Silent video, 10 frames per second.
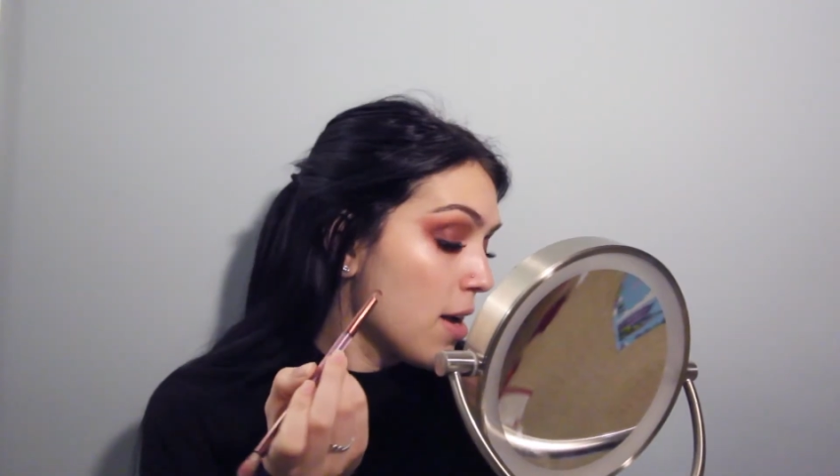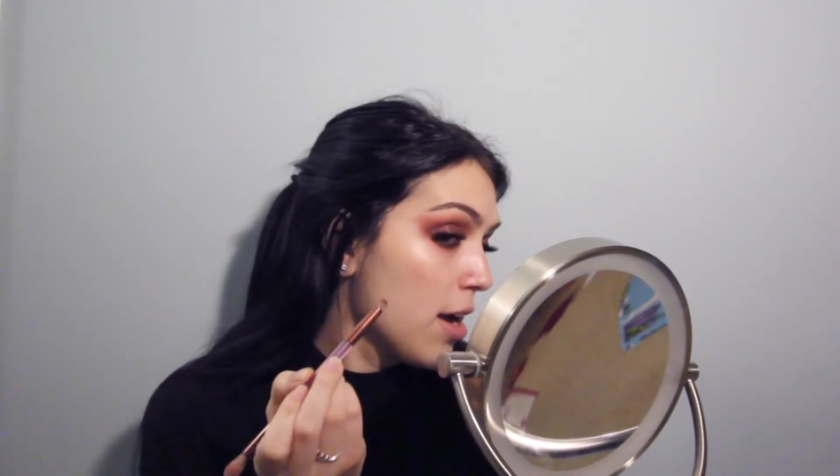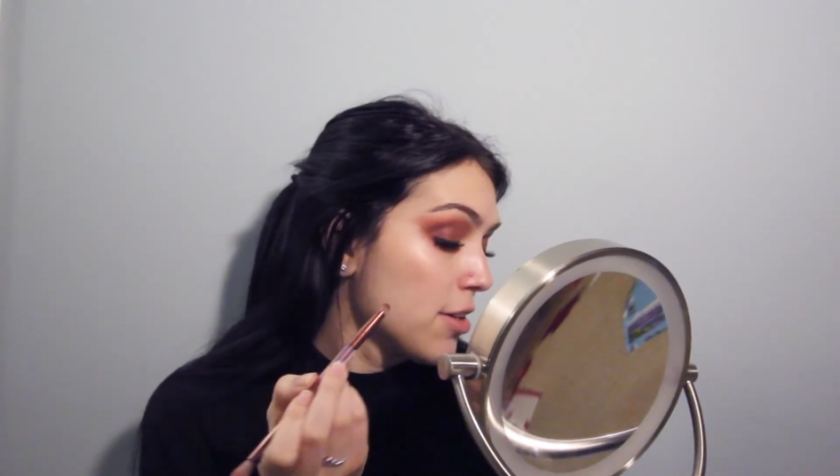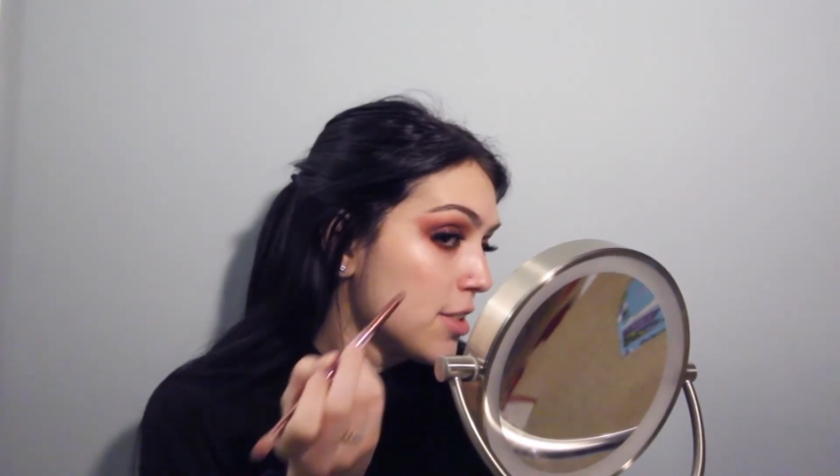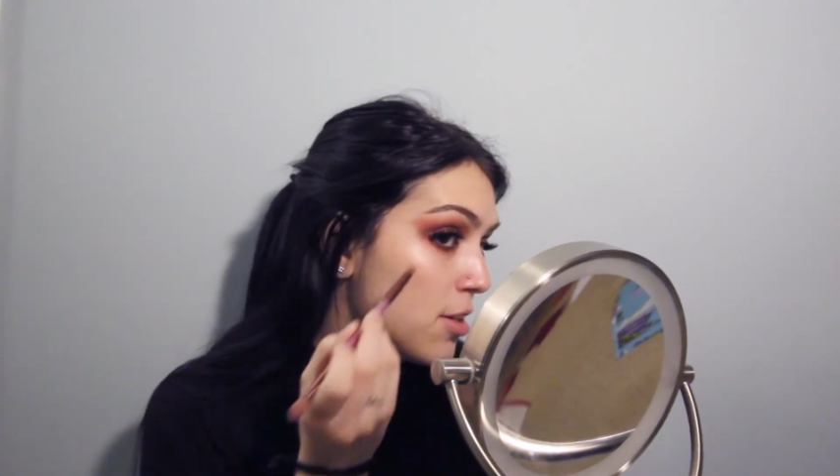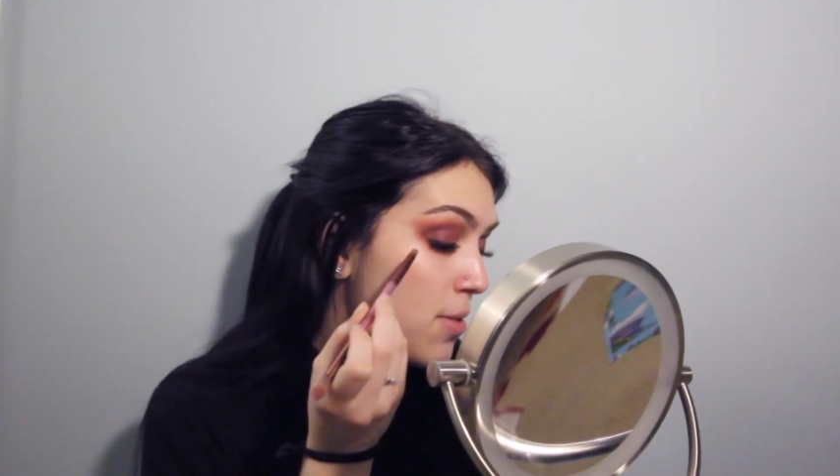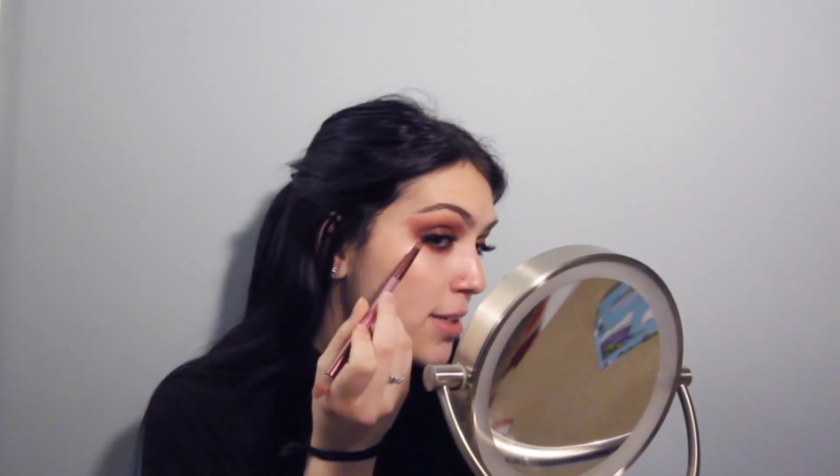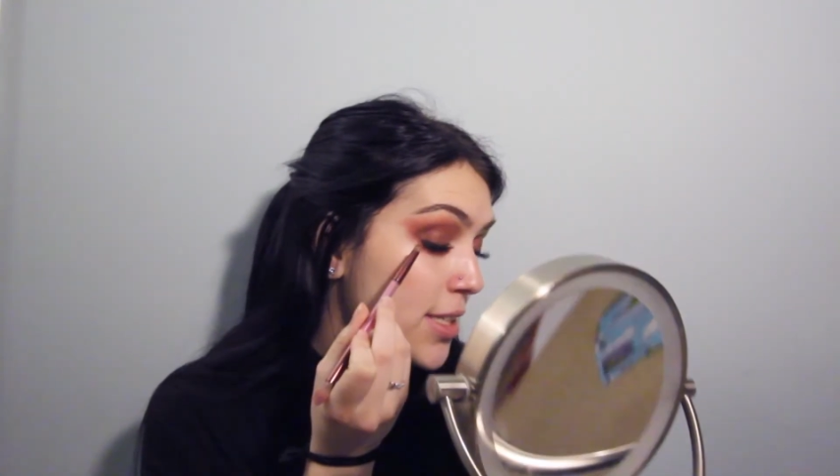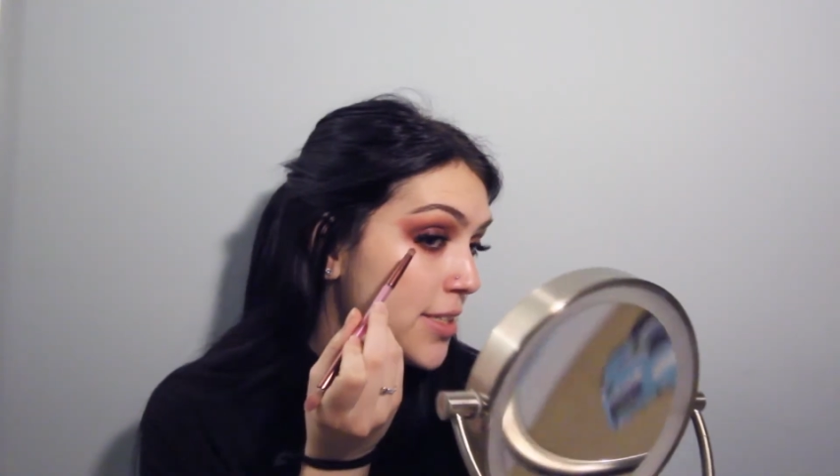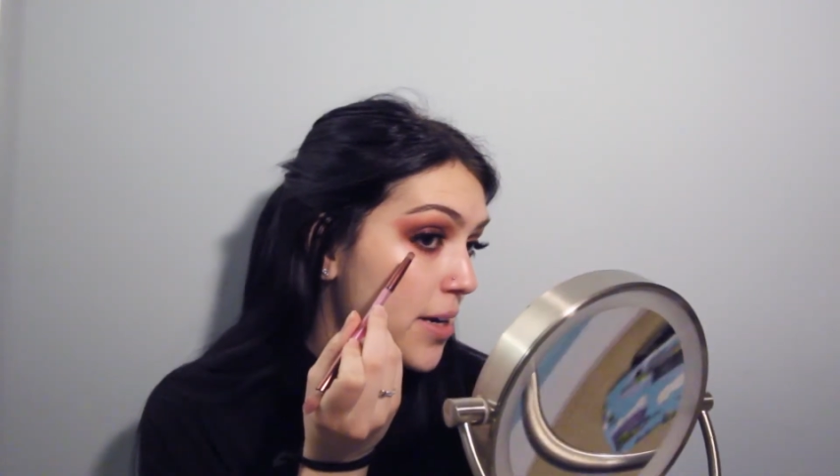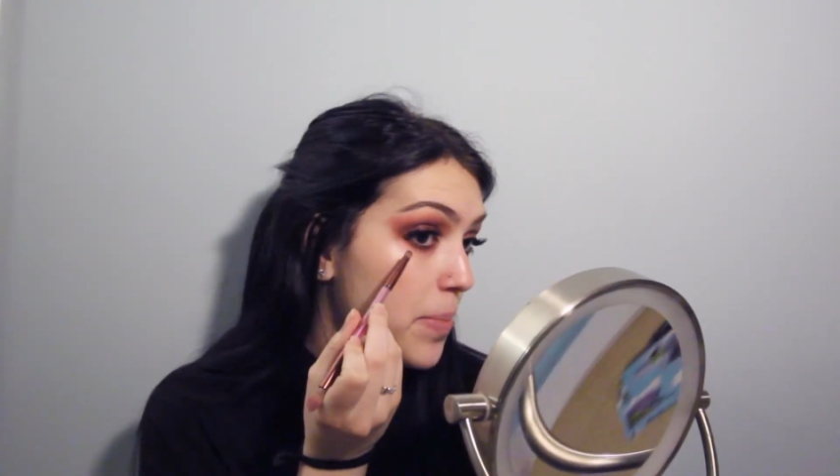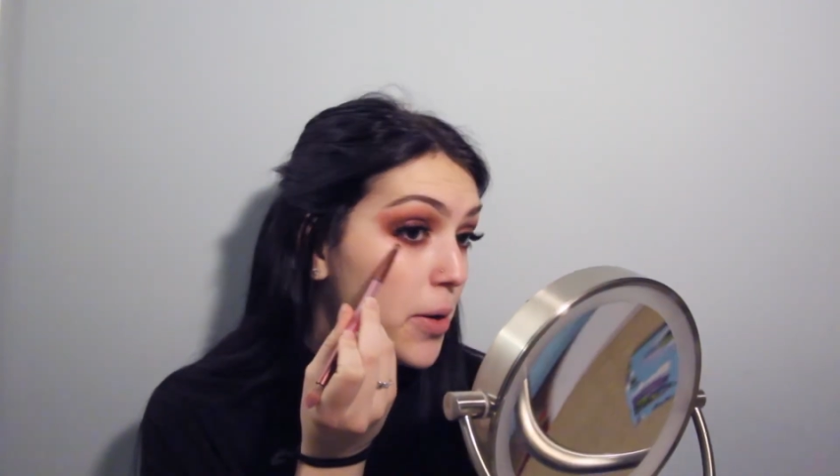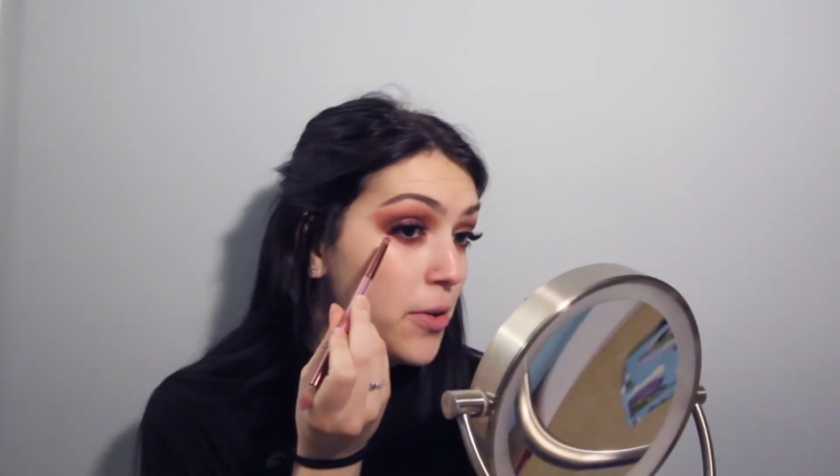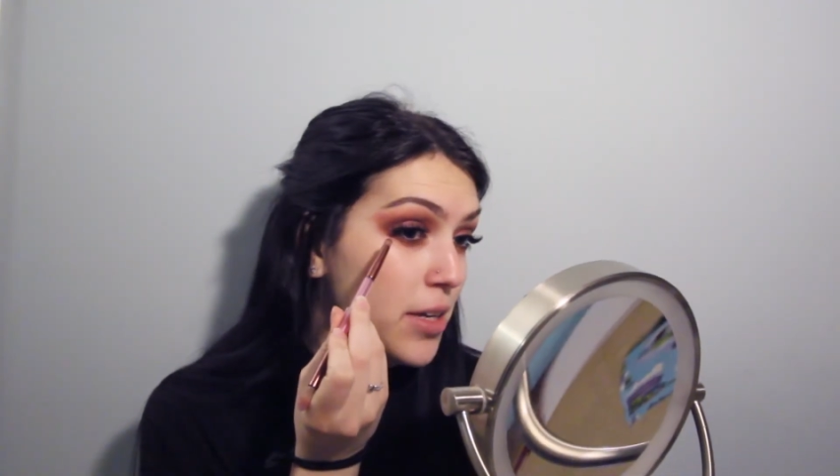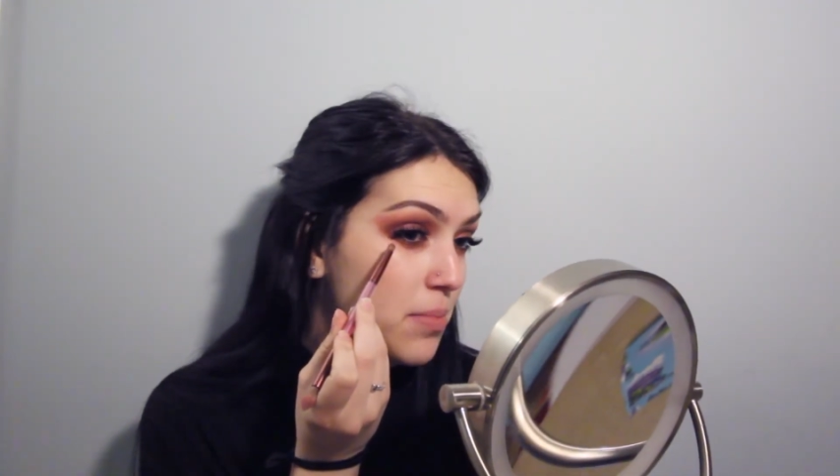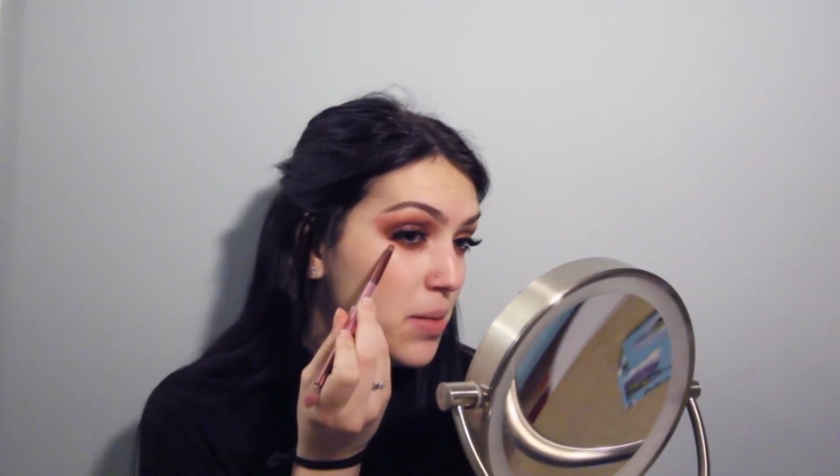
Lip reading: I also want to stop owning